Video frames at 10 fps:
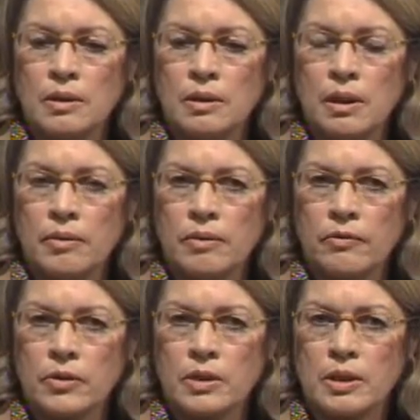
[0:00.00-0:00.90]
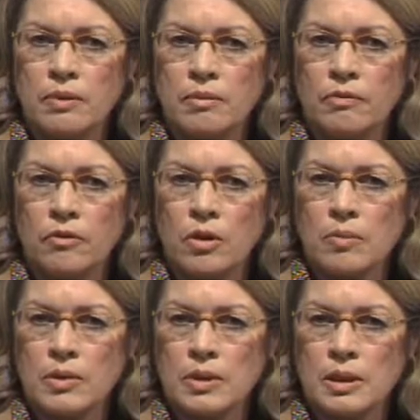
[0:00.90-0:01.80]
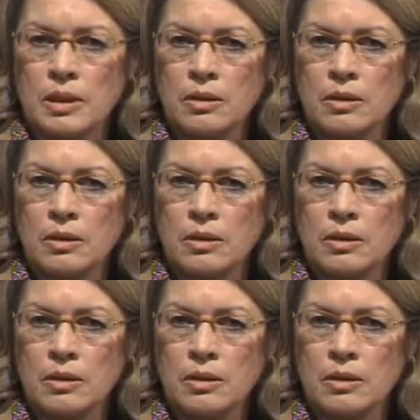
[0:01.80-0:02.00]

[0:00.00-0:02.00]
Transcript: no, the first and foremost